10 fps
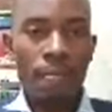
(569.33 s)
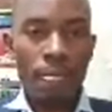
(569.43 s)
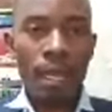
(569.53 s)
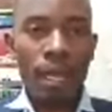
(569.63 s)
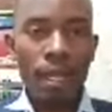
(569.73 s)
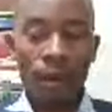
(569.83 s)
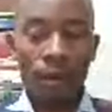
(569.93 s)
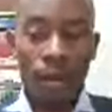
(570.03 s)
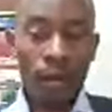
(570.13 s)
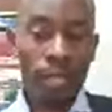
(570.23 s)
I
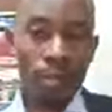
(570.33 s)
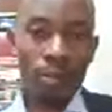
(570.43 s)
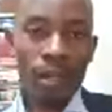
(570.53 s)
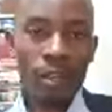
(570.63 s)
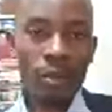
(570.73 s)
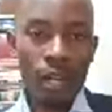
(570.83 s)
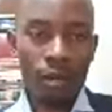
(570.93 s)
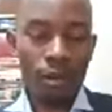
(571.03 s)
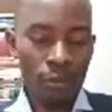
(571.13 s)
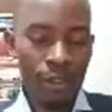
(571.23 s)
want a Prado, you are
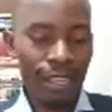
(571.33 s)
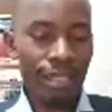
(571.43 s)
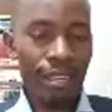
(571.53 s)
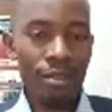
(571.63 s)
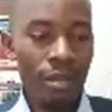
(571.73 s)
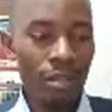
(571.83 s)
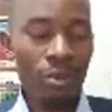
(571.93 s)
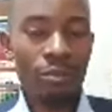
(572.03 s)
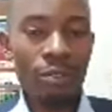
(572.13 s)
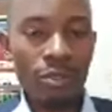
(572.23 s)
offering a Range Rover.
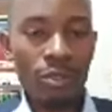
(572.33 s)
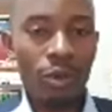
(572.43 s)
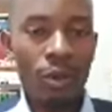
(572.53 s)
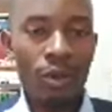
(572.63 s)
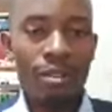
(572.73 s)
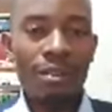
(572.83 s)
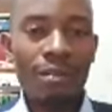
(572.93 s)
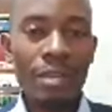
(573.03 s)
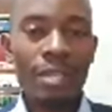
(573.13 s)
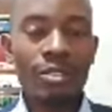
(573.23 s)
So there is
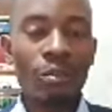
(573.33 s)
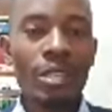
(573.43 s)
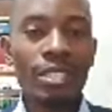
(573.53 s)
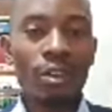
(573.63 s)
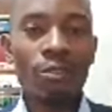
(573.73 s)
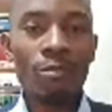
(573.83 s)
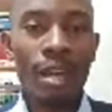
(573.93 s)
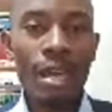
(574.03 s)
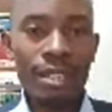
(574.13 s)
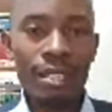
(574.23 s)
no meeting of
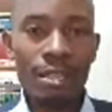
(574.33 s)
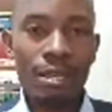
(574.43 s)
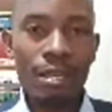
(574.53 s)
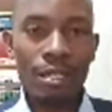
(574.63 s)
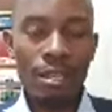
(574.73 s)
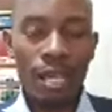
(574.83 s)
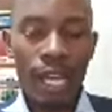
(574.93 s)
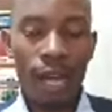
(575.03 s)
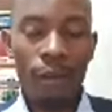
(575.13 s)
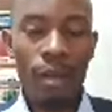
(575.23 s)
mind. I
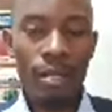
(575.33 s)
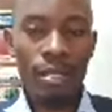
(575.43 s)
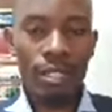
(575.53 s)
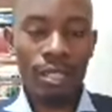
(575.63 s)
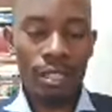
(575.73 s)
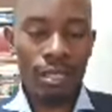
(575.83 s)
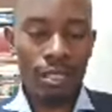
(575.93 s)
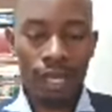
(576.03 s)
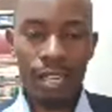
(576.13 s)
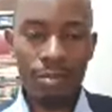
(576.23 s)
want
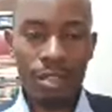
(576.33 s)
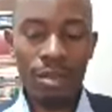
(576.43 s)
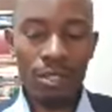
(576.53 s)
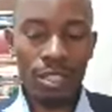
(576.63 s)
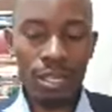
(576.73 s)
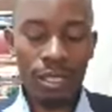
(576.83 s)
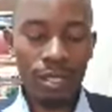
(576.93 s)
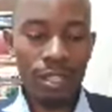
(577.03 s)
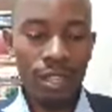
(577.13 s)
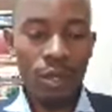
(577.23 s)
10 million shillings,
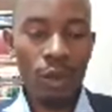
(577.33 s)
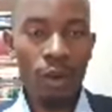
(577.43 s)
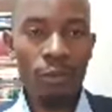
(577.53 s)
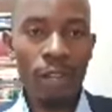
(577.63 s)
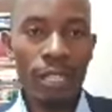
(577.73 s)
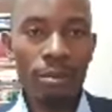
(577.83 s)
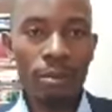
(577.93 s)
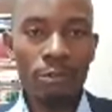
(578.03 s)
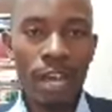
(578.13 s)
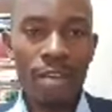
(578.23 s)
you are offering me
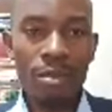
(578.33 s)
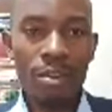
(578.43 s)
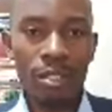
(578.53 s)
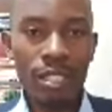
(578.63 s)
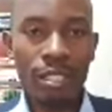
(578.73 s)
5 million shillings.